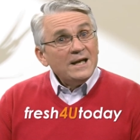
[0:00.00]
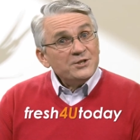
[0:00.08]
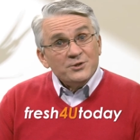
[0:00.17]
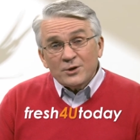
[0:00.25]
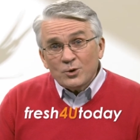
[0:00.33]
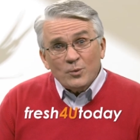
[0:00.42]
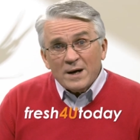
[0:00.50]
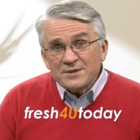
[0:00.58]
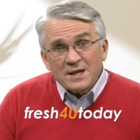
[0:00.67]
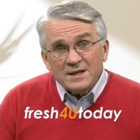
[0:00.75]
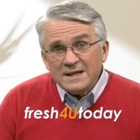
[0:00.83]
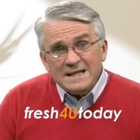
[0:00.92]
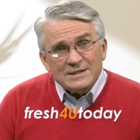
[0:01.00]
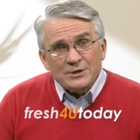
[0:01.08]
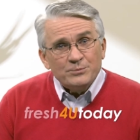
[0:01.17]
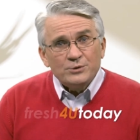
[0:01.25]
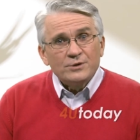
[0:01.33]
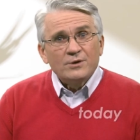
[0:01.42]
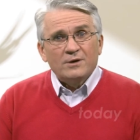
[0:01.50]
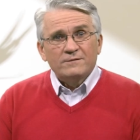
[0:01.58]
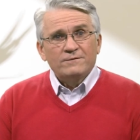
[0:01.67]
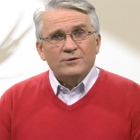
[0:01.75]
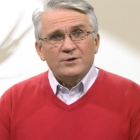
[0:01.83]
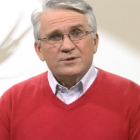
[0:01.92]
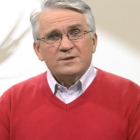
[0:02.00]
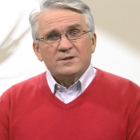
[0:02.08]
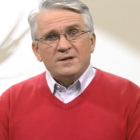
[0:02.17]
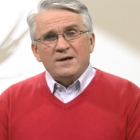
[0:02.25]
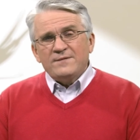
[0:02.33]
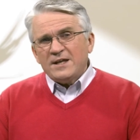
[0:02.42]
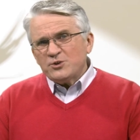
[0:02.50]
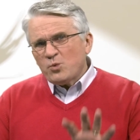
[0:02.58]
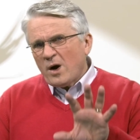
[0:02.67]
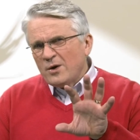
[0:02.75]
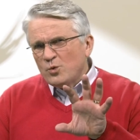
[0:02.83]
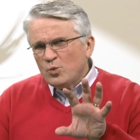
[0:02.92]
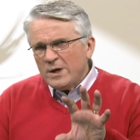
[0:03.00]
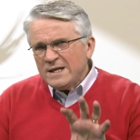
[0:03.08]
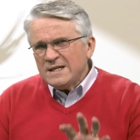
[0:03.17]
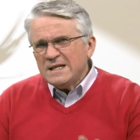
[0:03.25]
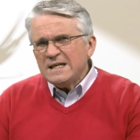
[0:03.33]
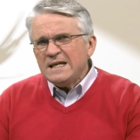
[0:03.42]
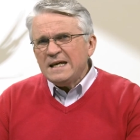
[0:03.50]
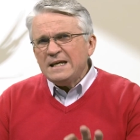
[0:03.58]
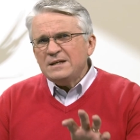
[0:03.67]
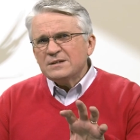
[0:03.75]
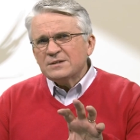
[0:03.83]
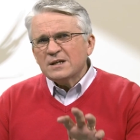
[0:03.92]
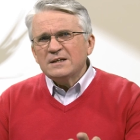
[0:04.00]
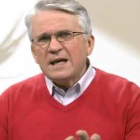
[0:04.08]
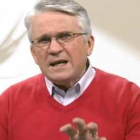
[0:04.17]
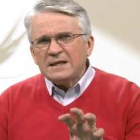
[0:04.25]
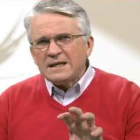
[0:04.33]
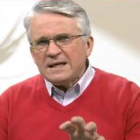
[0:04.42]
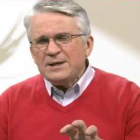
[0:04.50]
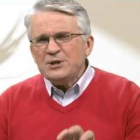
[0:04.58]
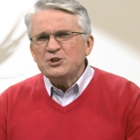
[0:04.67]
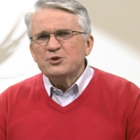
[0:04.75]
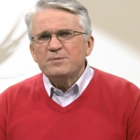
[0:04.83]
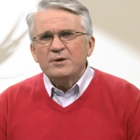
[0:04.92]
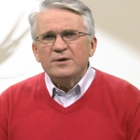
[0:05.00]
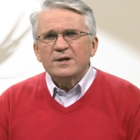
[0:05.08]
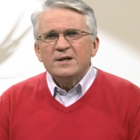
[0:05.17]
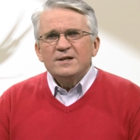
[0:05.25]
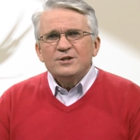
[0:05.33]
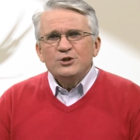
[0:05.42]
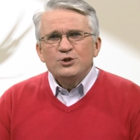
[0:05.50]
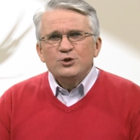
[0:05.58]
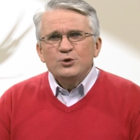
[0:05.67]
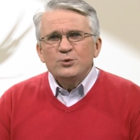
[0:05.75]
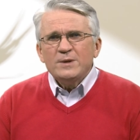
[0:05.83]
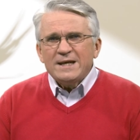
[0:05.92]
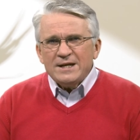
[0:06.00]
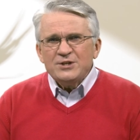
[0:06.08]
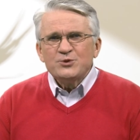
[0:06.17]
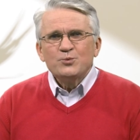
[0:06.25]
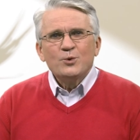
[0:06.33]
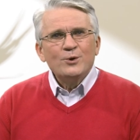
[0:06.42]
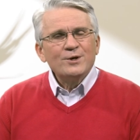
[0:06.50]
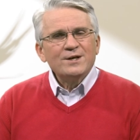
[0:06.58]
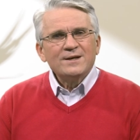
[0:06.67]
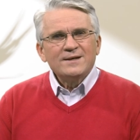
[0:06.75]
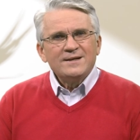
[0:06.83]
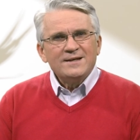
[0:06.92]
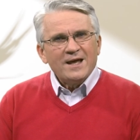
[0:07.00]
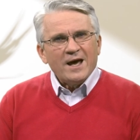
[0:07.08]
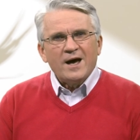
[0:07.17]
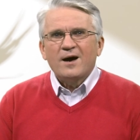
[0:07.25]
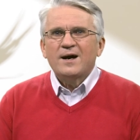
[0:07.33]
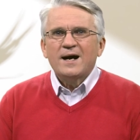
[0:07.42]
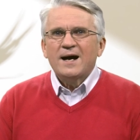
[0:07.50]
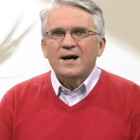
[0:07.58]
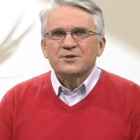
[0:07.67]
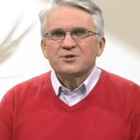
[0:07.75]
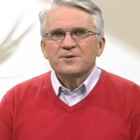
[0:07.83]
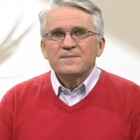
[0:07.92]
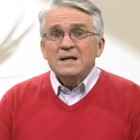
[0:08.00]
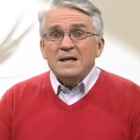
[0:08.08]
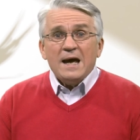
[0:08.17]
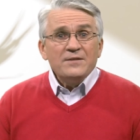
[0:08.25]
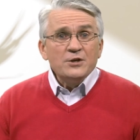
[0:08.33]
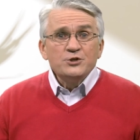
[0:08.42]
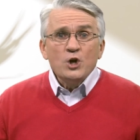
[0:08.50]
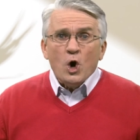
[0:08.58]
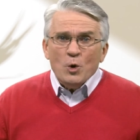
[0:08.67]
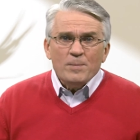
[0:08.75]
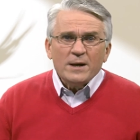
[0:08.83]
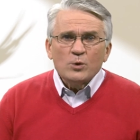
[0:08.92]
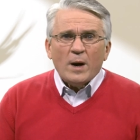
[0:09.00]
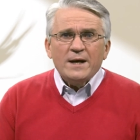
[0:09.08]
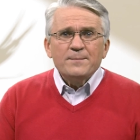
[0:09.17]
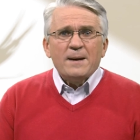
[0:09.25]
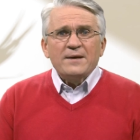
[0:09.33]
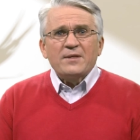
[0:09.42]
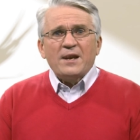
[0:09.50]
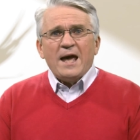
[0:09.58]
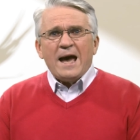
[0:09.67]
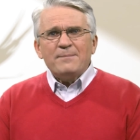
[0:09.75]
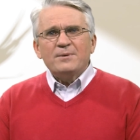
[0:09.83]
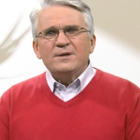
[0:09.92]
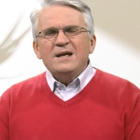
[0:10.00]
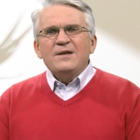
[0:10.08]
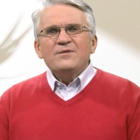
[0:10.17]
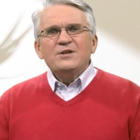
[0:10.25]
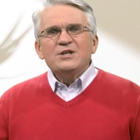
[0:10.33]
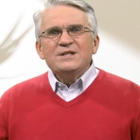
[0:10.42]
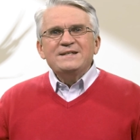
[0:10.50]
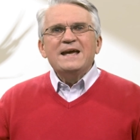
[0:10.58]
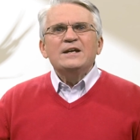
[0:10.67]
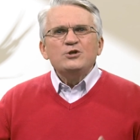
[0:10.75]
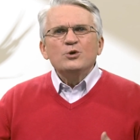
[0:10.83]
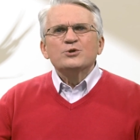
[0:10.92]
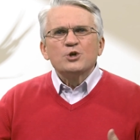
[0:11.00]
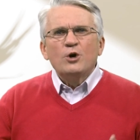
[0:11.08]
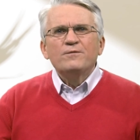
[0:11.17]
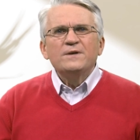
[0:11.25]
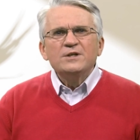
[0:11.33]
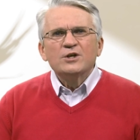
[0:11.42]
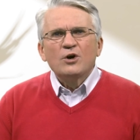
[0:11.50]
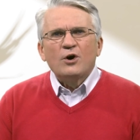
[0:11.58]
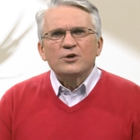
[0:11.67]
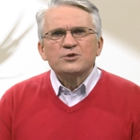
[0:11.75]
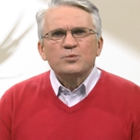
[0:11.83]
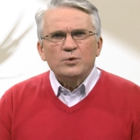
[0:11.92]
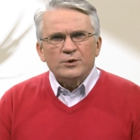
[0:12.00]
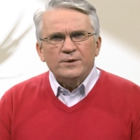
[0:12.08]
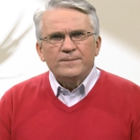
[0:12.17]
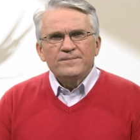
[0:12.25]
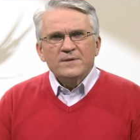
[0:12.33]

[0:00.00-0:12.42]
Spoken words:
It's not always that easy to put God first. That's why we need to let His Spirit do His work in our hearts. And there's no better way to make that happen than to get yourself into God's Word.